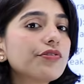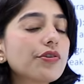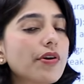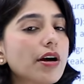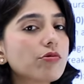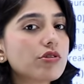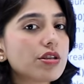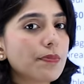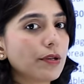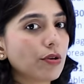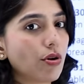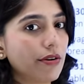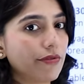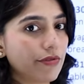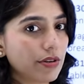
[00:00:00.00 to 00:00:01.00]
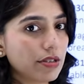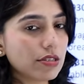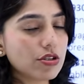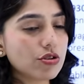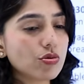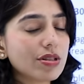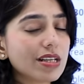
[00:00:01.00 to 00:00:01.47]
of the roundtable
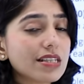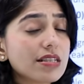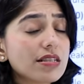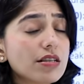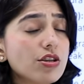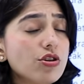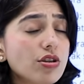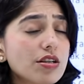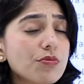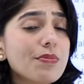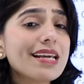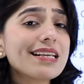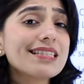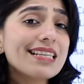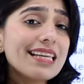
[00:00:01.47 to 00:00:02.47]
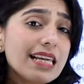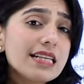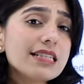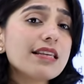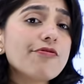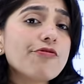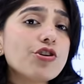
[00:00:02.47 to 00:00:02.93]
conference, so that it makes
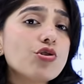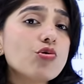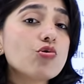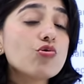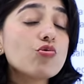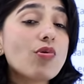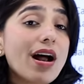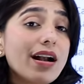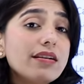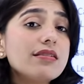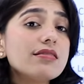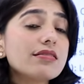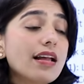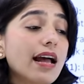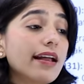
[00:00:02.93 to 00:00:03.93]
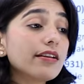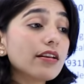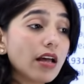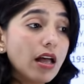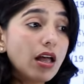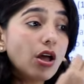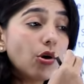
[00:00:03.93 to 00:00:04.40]
easy for you to understand
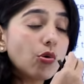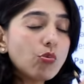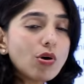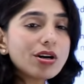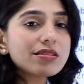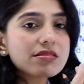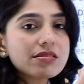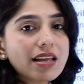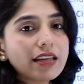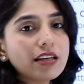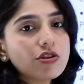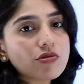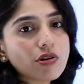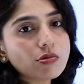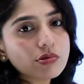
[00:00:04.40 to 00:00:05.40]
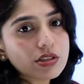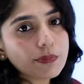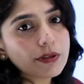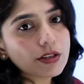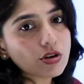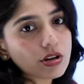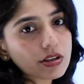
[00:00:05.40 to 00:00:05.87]
what second
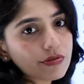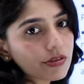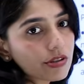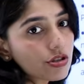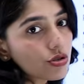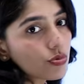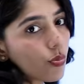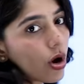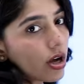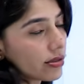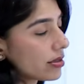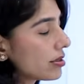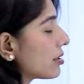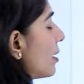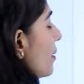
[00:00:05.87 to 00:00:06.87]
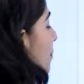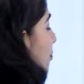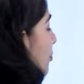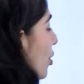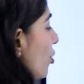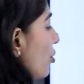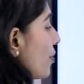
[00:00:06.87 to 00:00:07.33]
roundtable conference was.
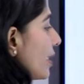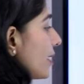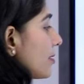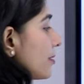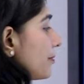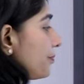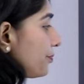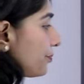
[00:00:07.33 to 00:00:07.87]
All right.